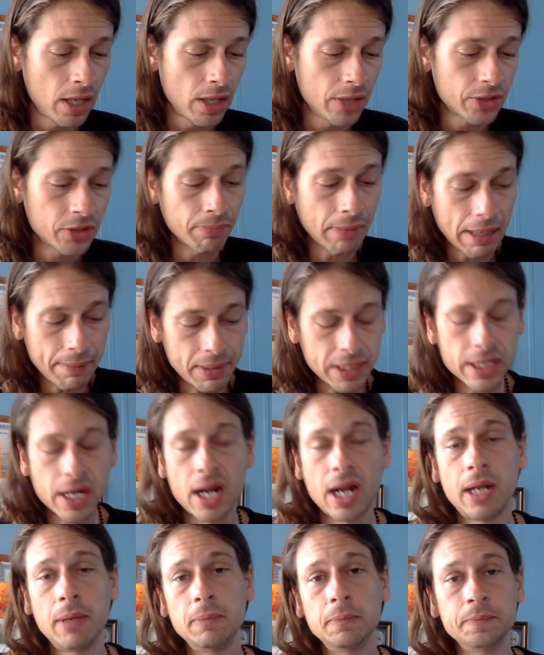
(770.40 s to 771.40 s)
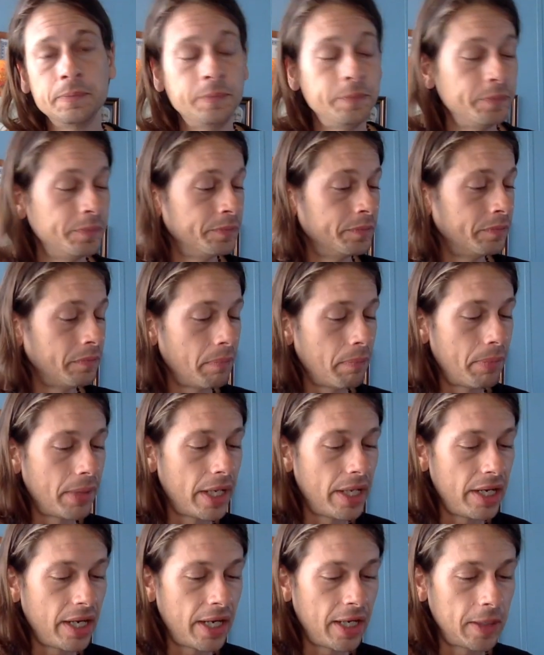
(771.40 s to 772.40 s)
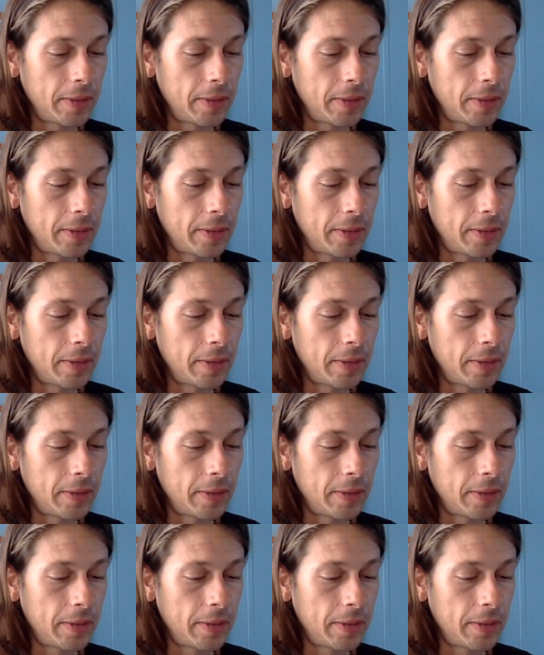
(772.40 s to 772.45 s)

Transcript: So maybe not, but